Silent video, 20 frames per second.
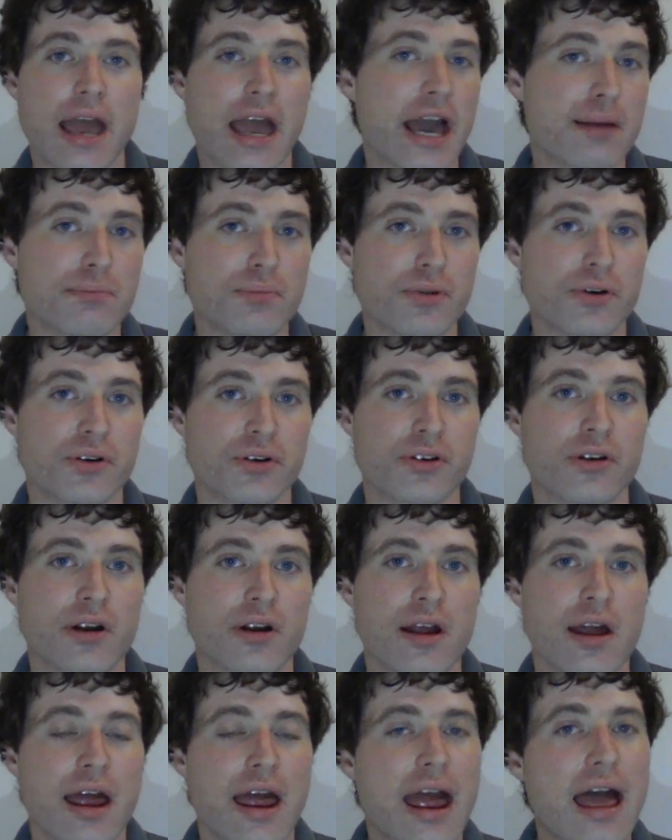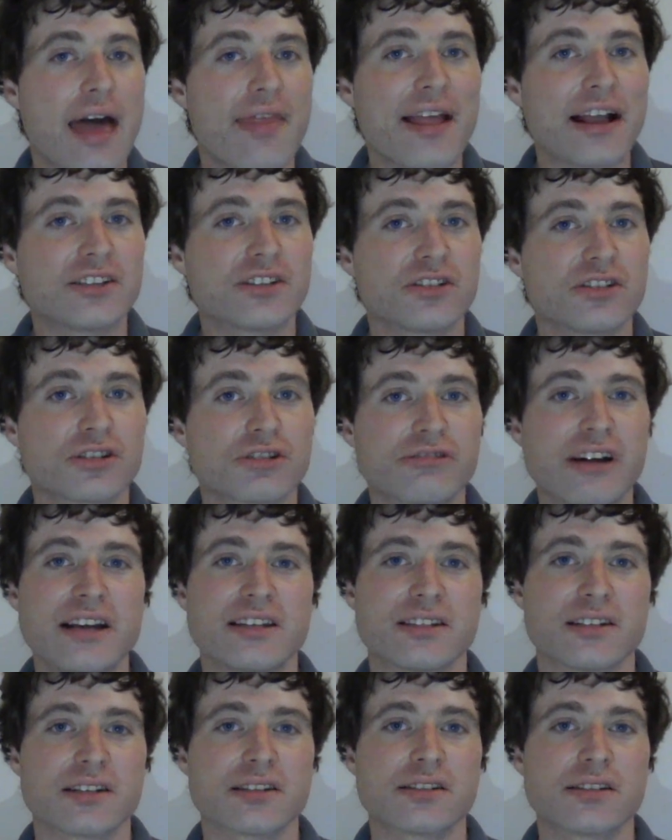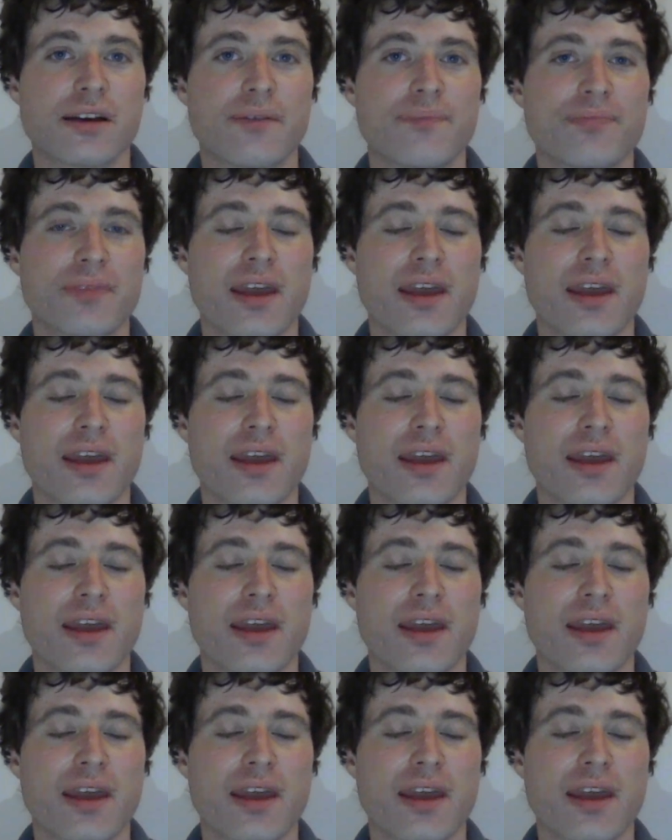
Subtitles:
and murder. And that's just craziness.